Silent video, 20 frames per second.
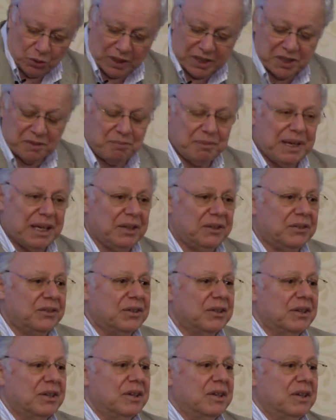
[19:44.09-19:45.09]
expand
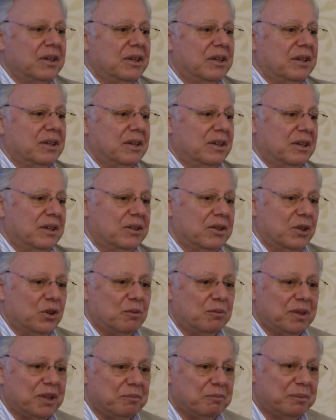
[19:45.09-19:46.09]
the
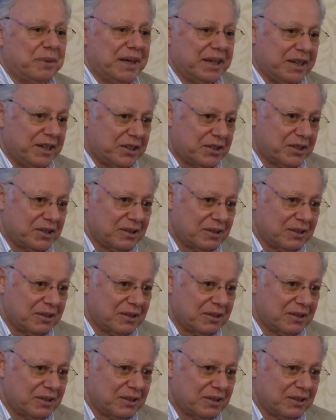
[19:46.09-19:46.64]
Roman Empire,